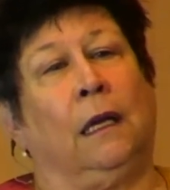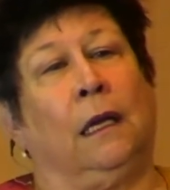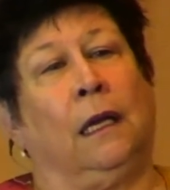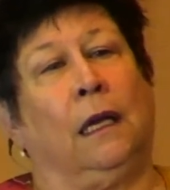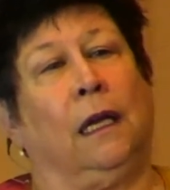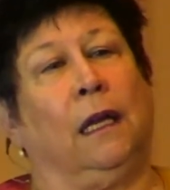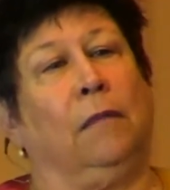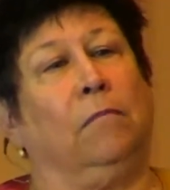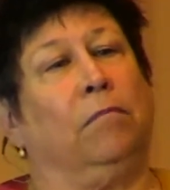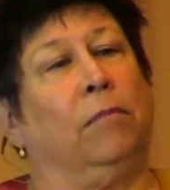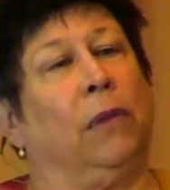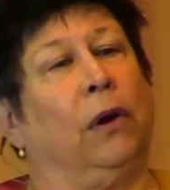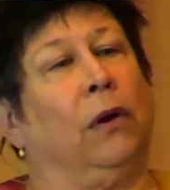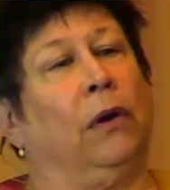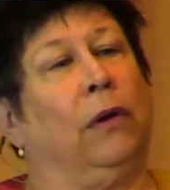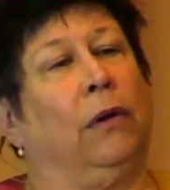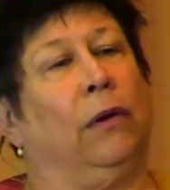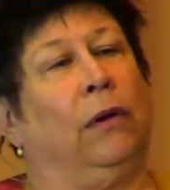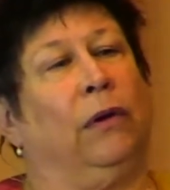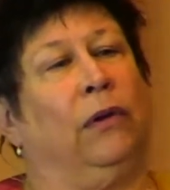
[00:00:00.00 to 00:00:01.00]

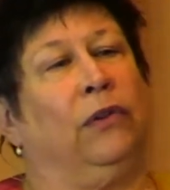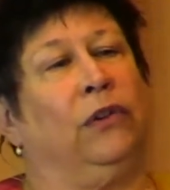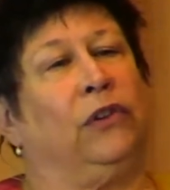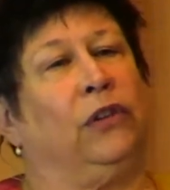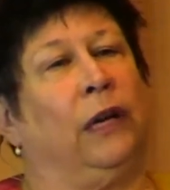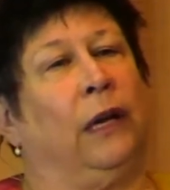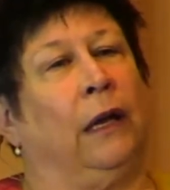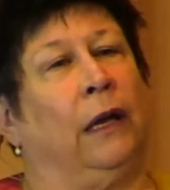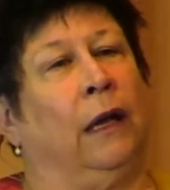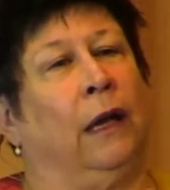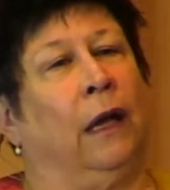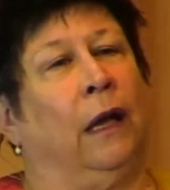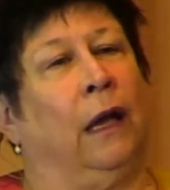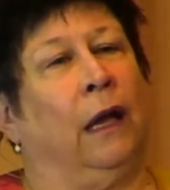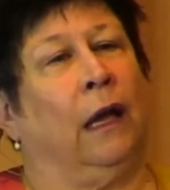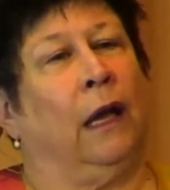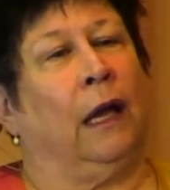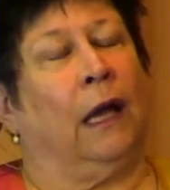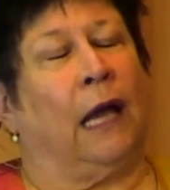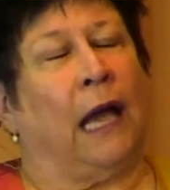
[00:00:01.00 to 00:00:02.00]
emerge
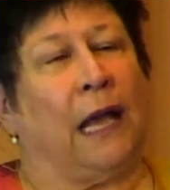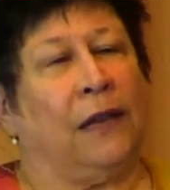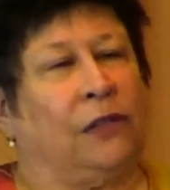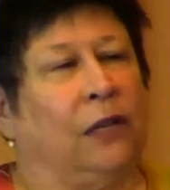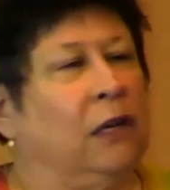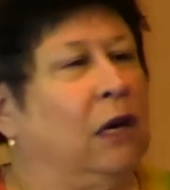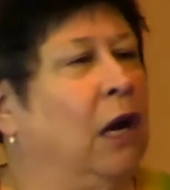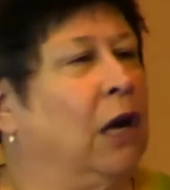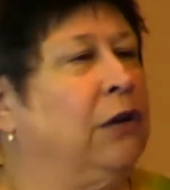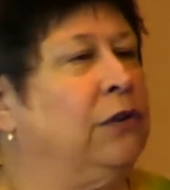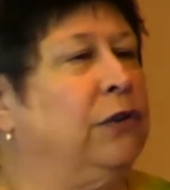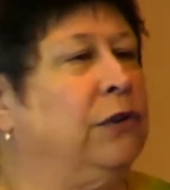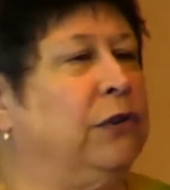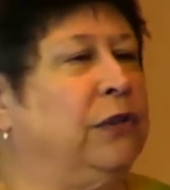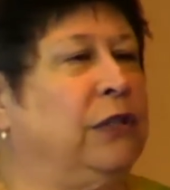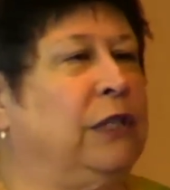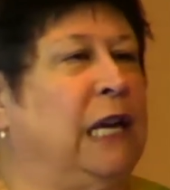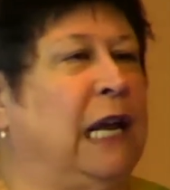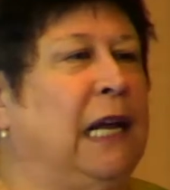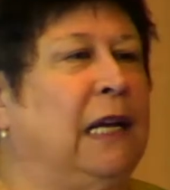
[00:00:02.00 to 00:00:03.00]
as an
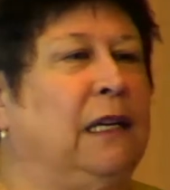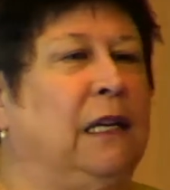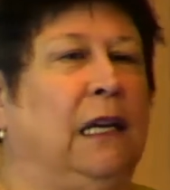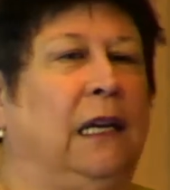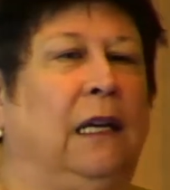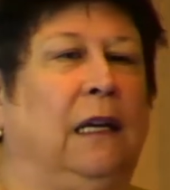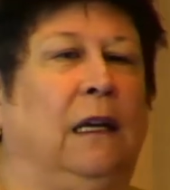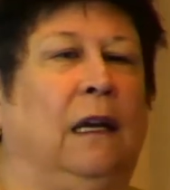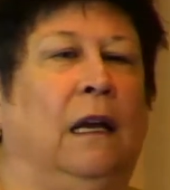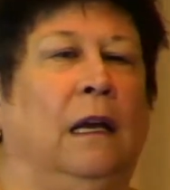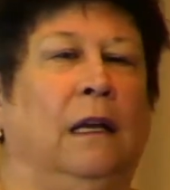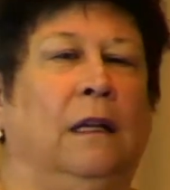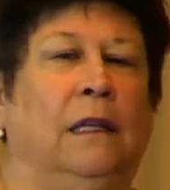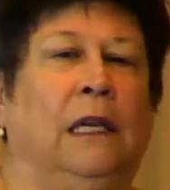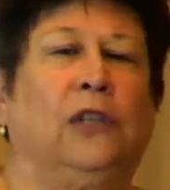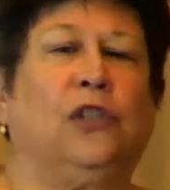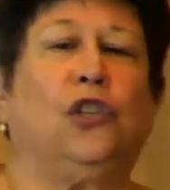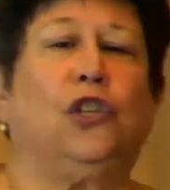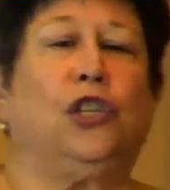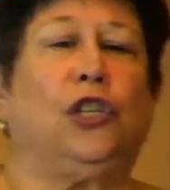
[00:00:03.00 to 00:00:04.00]
understanding
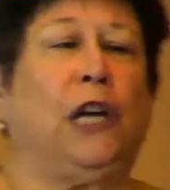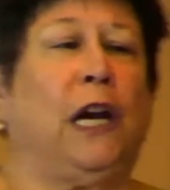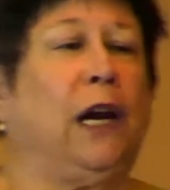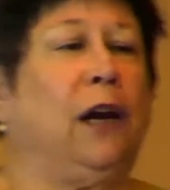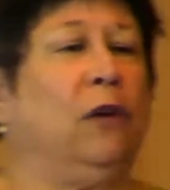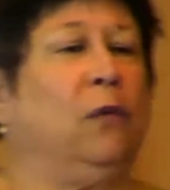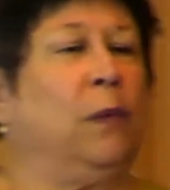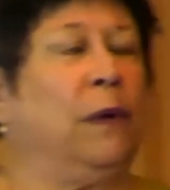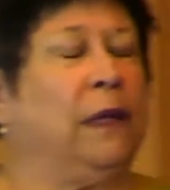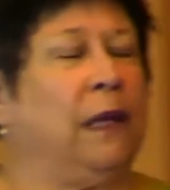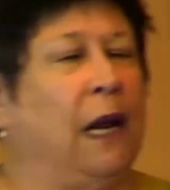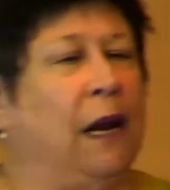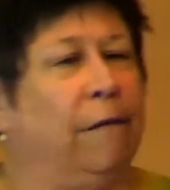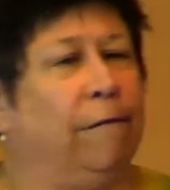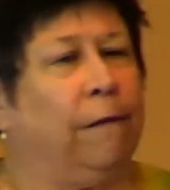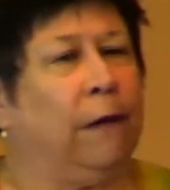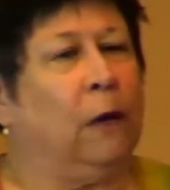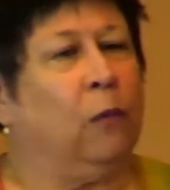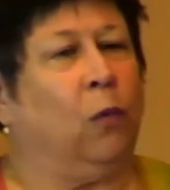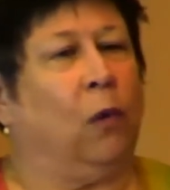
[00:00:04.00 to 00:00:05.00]
that's shared with
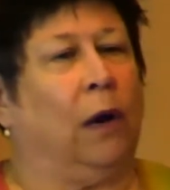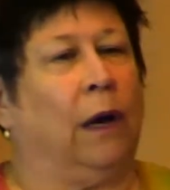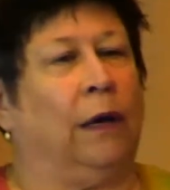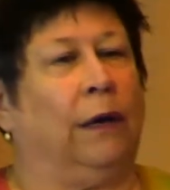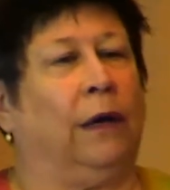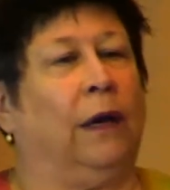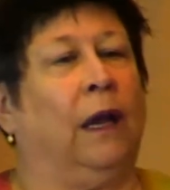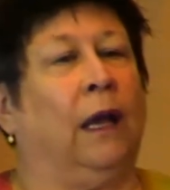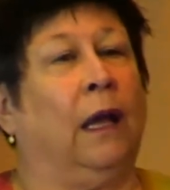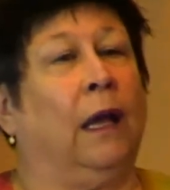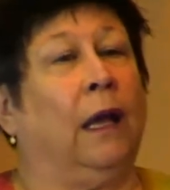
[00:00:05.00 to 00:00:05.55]
everyone